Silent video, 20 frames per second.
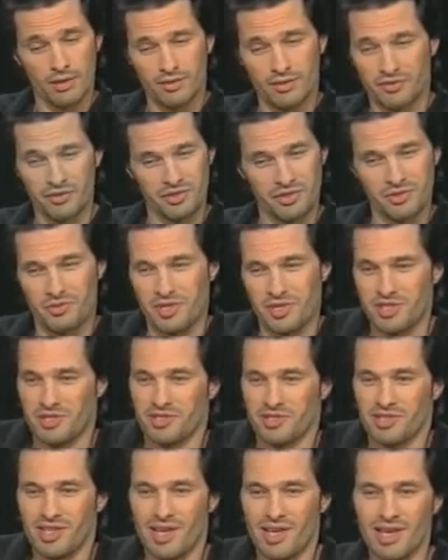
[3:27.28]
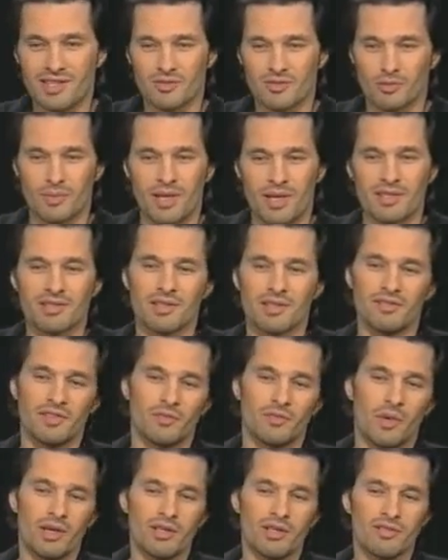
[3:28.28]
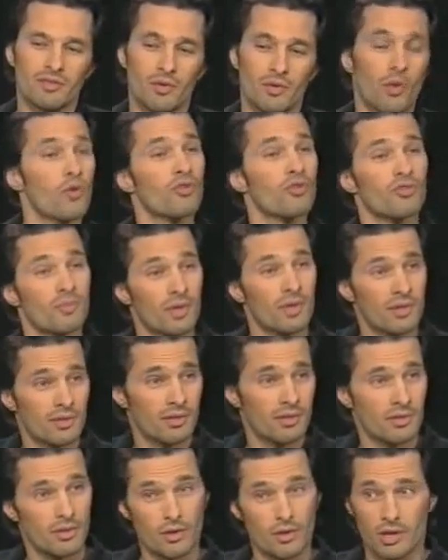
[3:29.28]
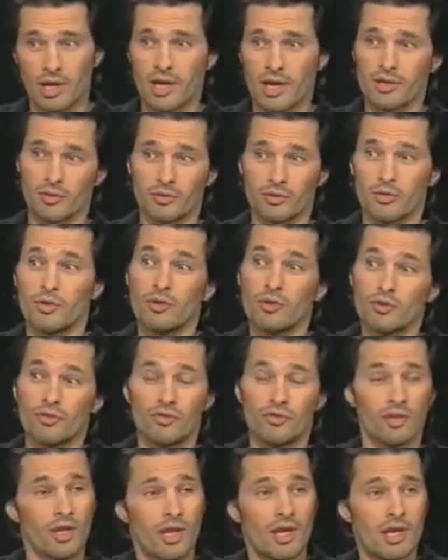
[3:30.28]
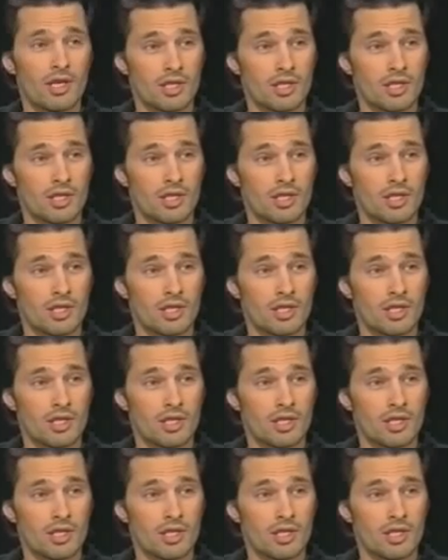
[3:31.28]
And first question that I asked to myself is, what is a horseman? A guy on the horse.